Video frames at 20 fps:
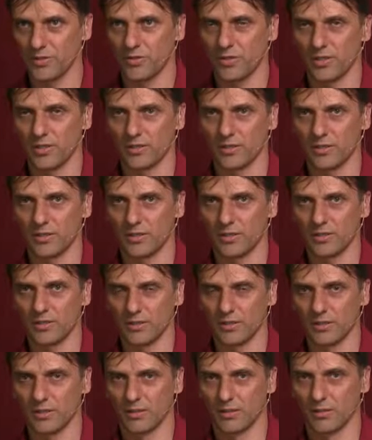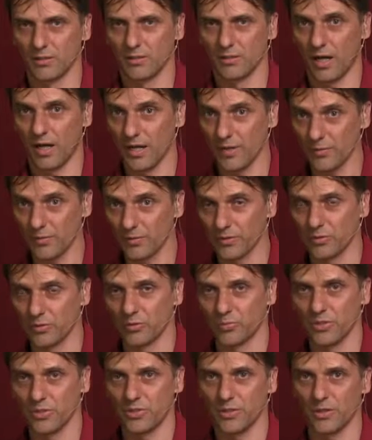chelated, uh, iron
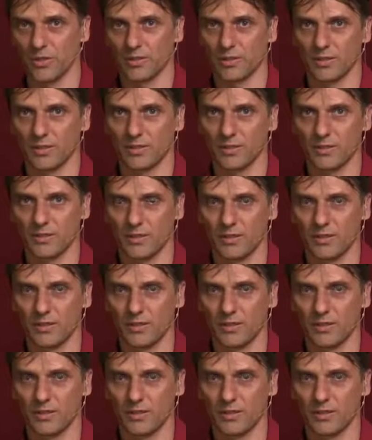could be chelated.